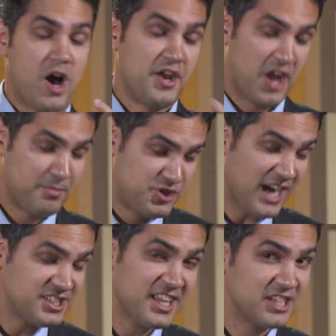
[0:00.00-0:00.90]
An
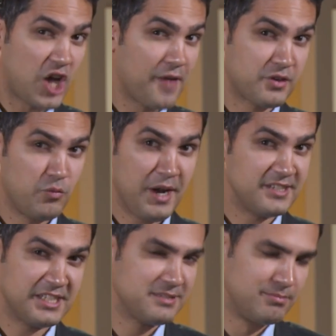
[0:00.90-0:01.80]
objection that is often
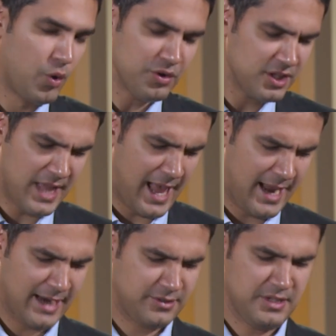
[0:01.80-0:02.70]
raised is more than that,
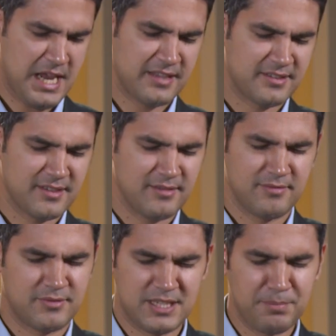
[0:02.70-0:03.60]
actually. It's
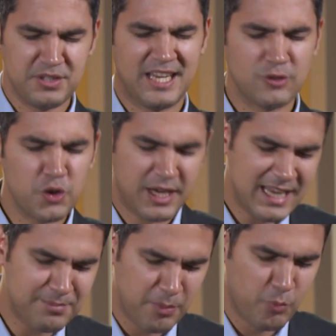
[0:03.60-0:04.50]
simply saying, look,
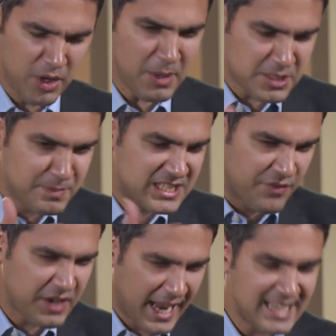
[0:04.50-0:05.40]
yeah, but what about
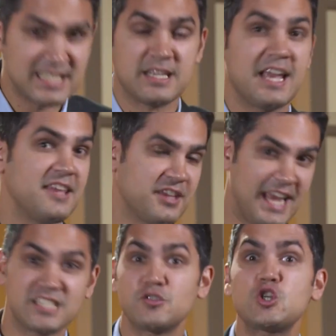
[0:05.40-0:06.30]
specific cases? In the
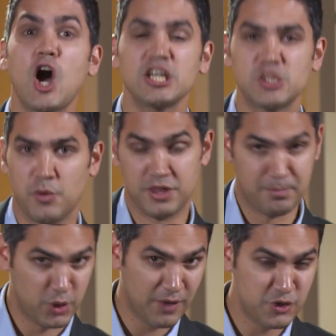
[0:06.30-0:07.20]
case of Joshua, the
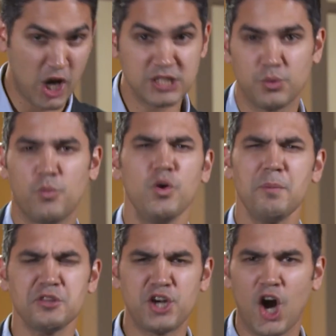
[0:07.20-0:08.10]
book of Joshua, what
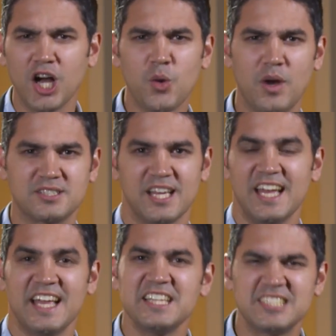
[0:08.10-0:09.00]
about the conquest?
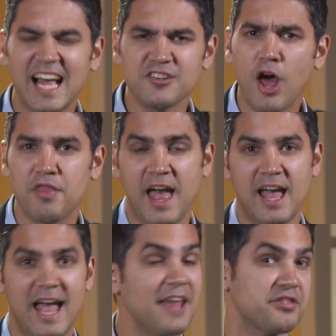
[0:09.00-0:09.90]
Is that not
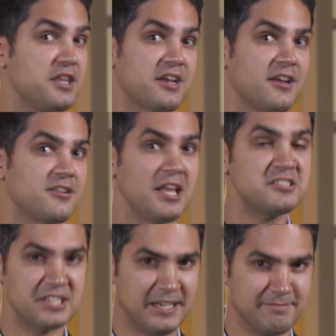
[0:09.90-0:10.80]
ethnic
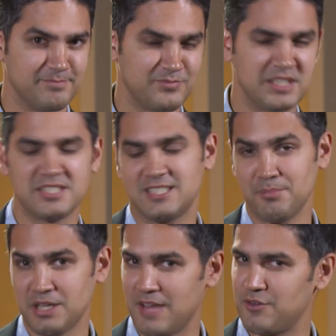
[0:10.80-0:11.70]
cleansing? This is
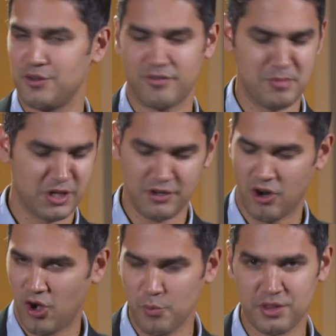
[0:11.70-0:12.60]
something, if you're familiar at
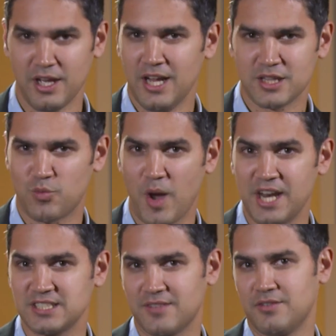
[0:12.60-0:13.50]
all with the
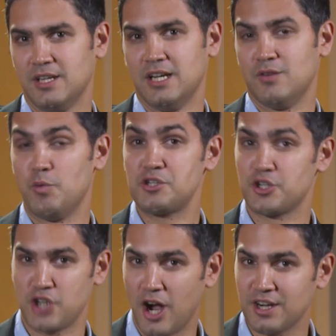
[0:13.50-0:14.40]
writings of
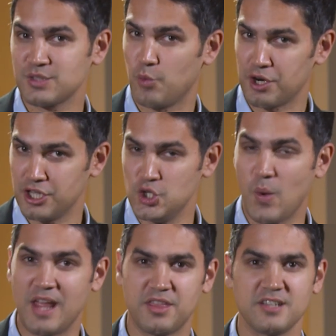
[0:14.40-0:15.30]
Richard Dawkins, one of the new
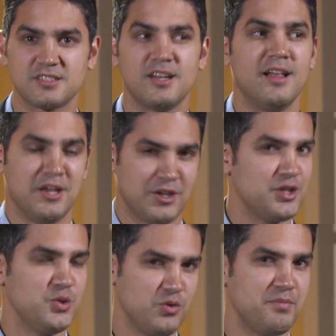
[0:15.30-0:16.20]
atheists,
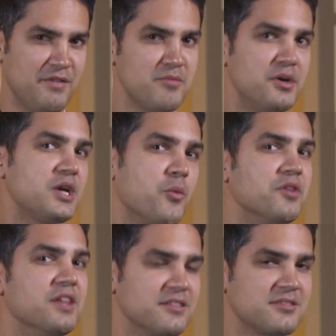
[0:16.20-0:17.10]
you will be familiar with
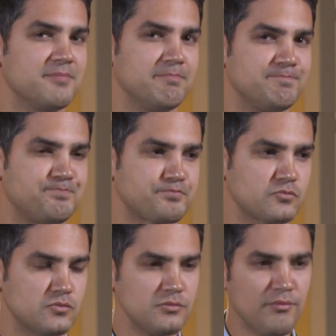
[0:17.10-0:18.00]
this.
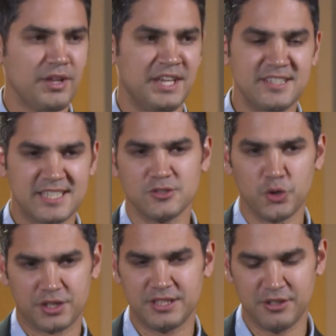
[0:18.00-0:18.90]
He says,
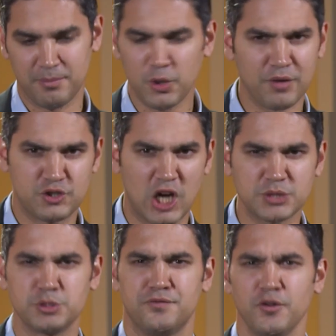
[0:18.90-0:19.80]
look, the book of
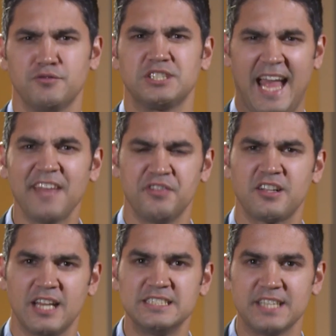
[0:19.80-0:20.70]
Joshua is full of just ethnic
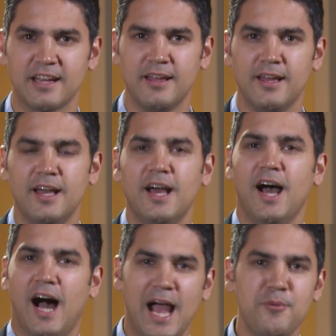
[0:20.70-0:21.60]
cleansing.
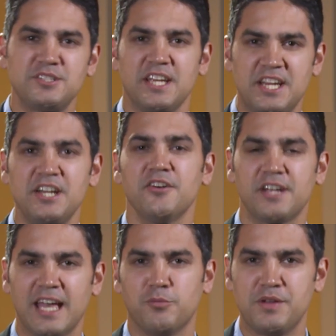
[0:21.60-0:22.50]
I would say here
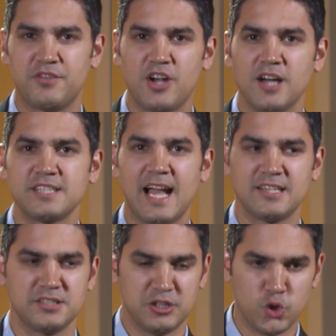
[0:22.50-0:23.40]
again, we've got to
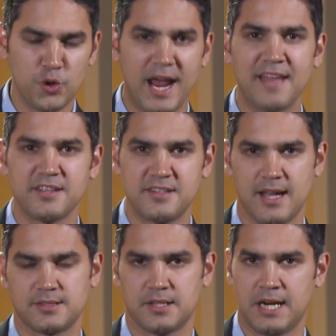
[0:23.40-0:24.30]
actually look at the
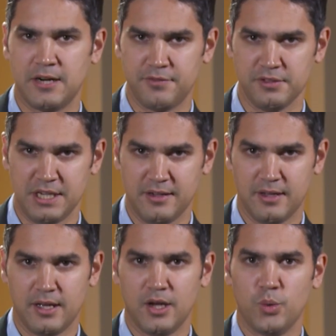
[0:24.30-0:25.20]
text carefully.
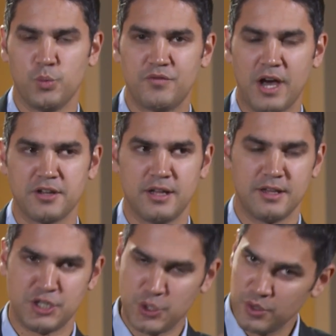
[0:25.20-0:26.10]
We've got to
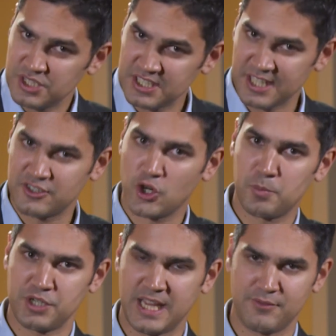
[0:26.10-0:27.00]
use these
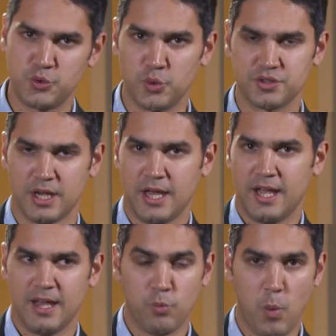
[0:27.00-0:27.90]
interpretative tools
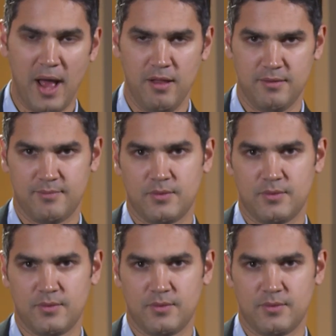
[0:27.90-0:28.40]
well.